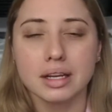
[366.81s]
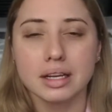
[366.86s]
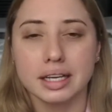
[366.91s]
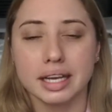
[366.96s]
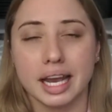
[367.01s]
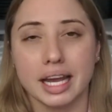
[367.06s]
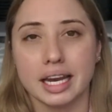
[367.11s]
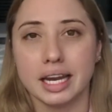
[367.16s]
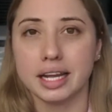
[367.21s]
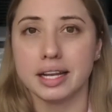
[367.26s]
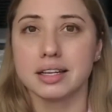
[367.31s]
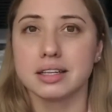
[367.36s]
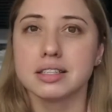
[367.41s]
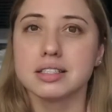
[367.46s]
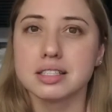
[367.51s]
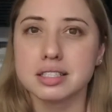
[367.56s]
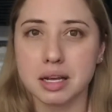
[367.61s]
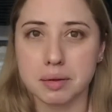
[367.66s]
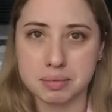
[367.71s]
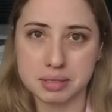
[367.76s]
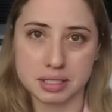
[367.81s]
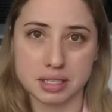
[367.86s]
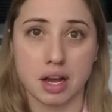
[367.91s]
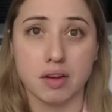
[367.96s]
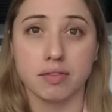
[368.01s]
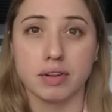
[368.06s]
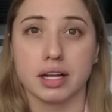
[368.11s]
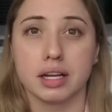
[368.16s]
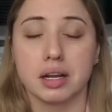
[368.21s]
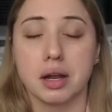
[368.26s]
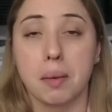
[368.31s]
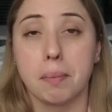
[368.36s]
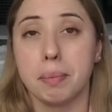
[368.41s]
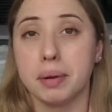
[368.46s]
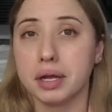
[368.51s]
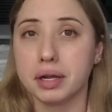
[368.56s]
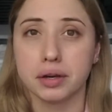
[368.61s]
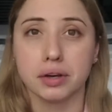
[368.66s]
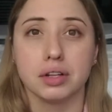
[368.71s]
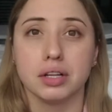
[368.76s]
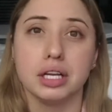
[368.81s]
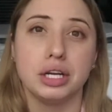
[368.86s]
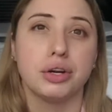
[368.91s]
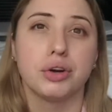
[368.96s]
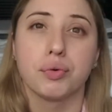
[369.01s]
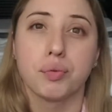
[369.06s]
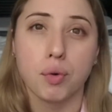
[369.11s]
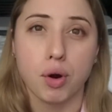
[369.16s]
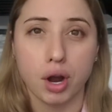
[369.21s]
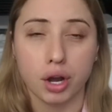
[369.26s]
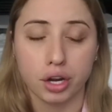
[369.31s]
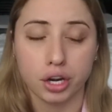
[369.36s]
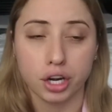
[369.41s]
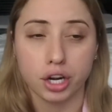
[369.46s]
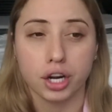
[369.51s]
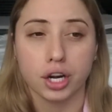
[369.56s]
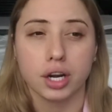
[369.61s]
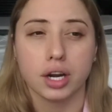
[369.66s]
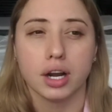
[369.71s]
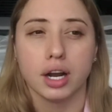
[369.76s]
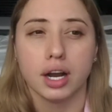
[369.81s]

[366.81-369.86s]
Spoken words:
getting some stuff like a bigger liter water